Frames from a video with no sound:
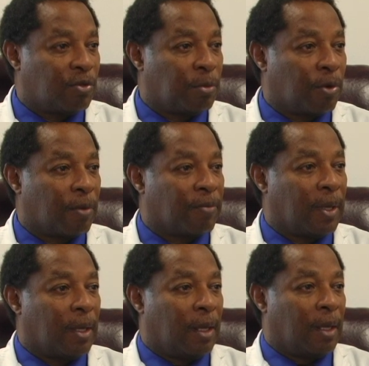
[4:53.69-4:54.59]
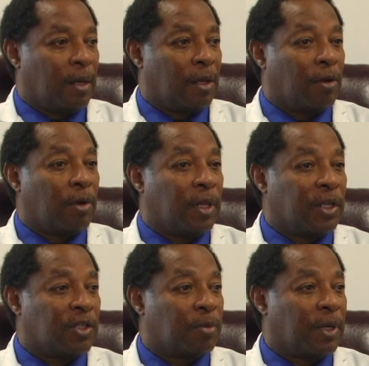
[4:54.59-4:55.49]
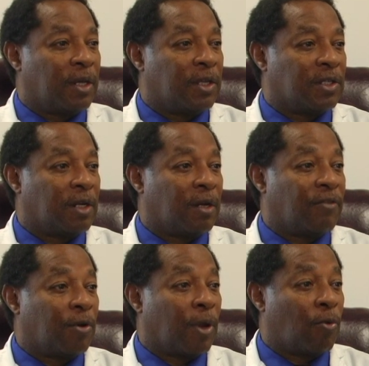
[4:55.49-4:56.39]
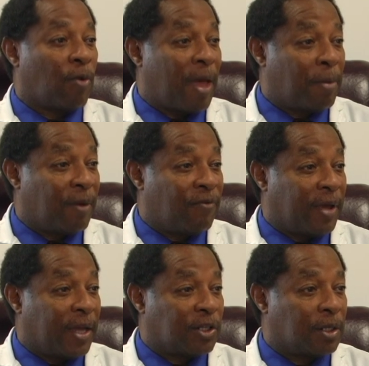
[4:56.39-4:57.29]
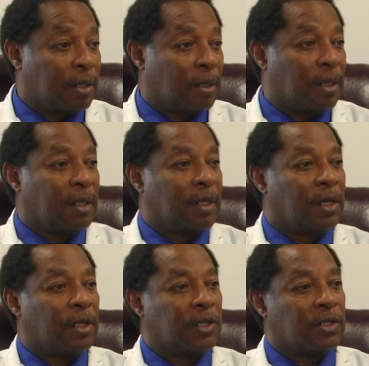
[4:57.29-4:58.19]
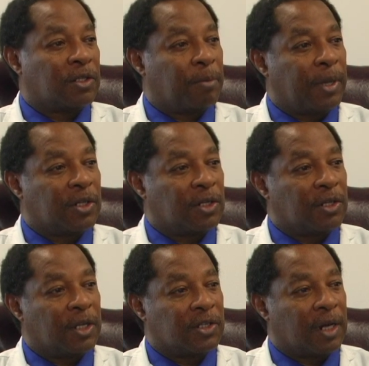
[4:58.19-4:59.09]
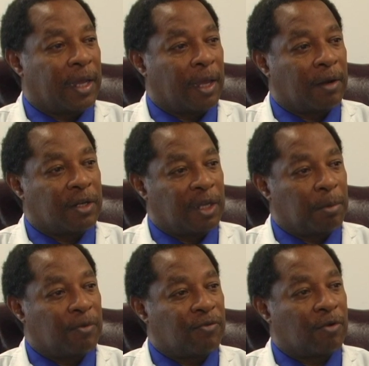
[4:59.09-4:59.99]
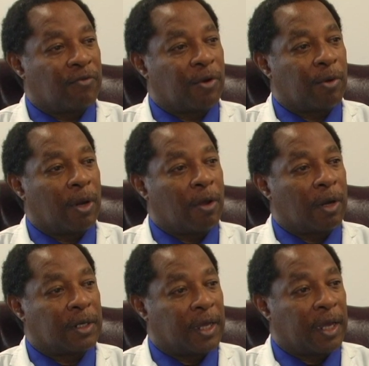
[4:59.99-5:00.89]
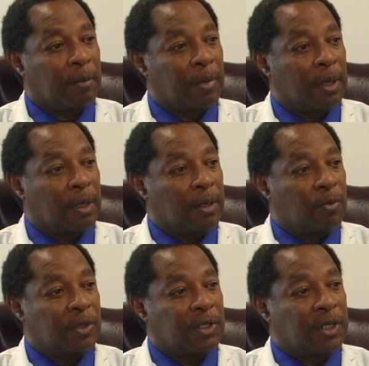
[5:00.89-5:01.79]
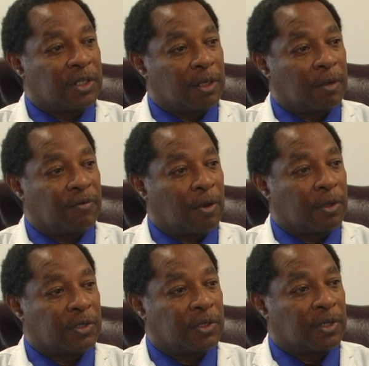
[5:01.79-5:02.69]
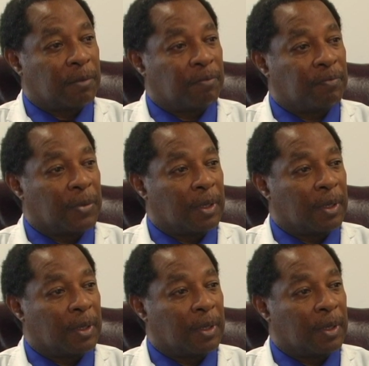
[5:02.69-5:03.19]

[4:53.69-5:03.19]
tumor. Not only this, but it does it in a very rapid fashion. That is, the patient doesn't lie on a table for a very long time, which in itself causes some